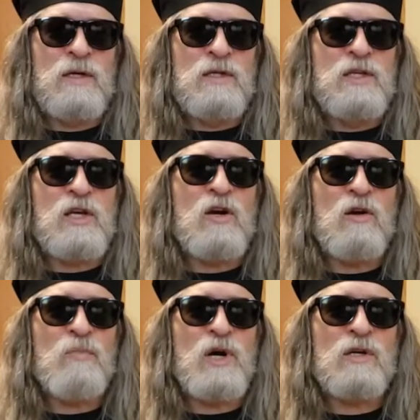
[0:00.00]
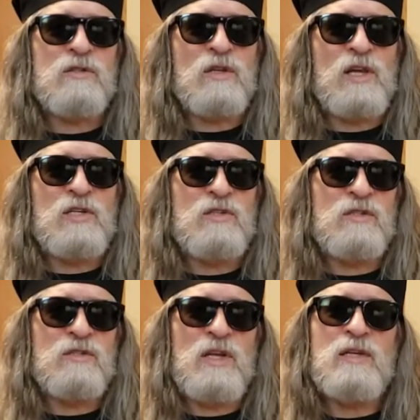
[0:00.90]
Decarboxylation
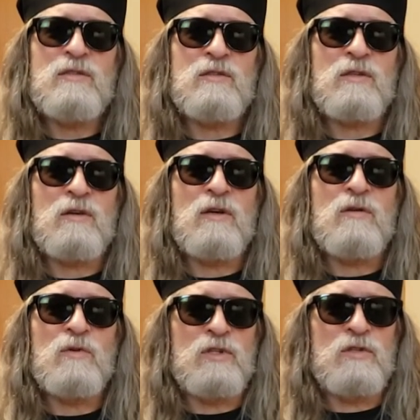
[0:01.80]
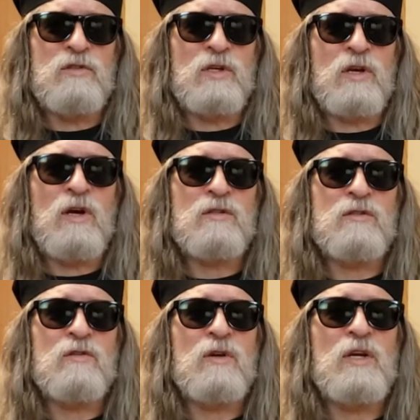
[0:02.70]
is necessary when using
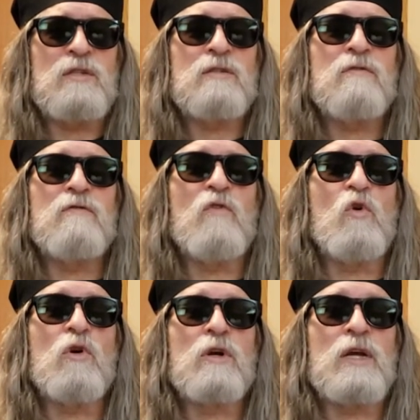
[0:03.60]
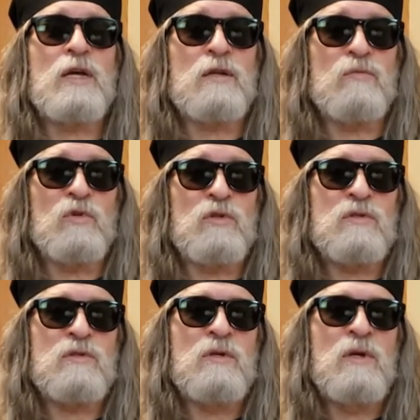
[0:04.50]
concentrates for
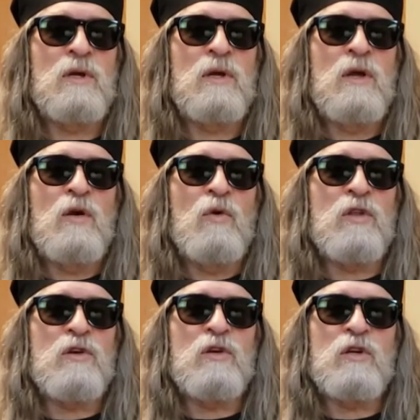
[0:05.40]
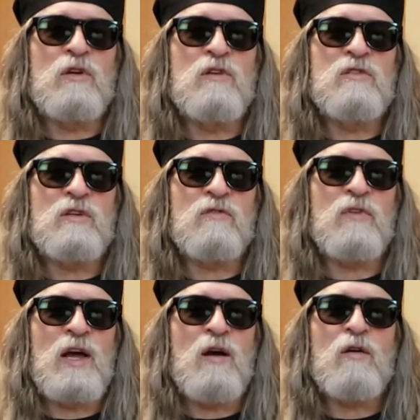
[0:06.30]
edibles. Whether you're using
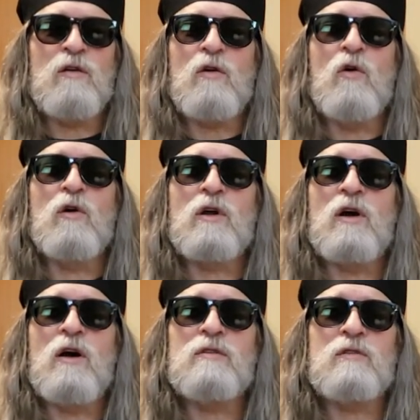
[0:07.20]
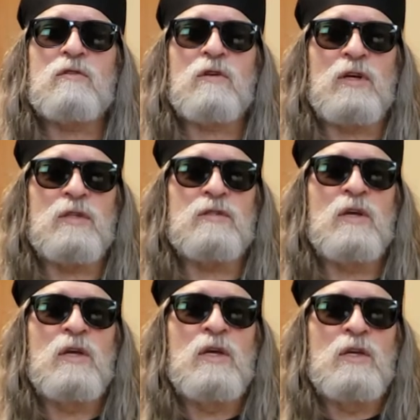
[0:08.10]
flower or concentrates,
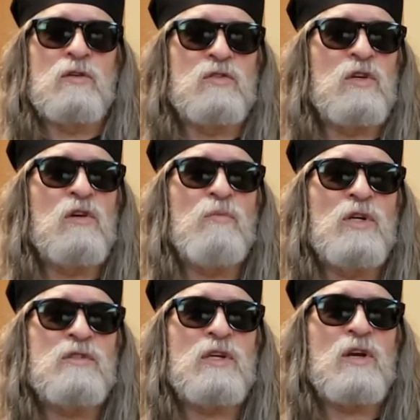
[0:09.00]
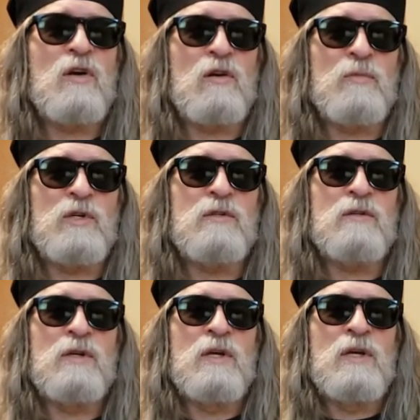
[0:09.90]
you still must decarb it
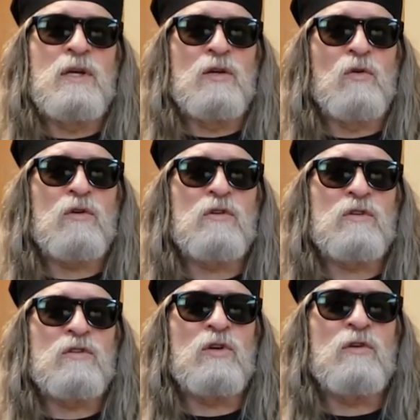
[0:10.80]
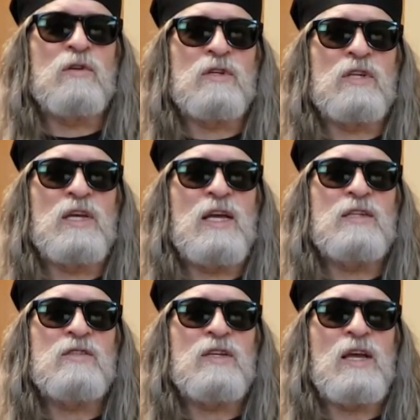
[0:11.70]
in order to turn the
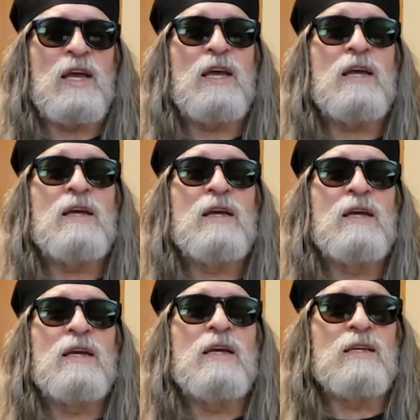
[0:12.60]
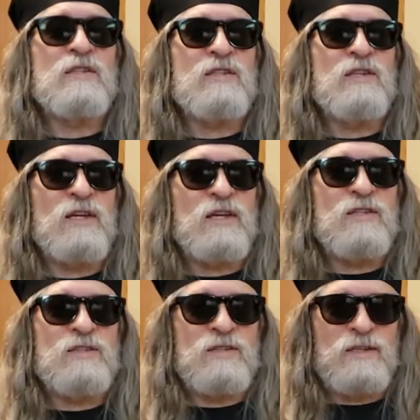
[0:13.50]
THCA into
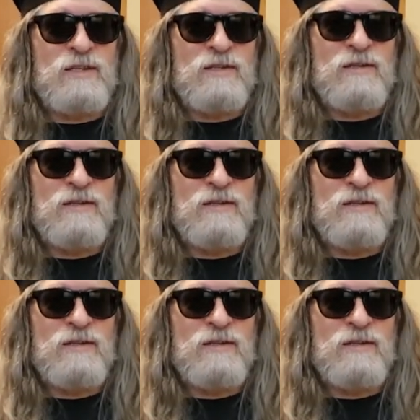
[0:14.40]
THC.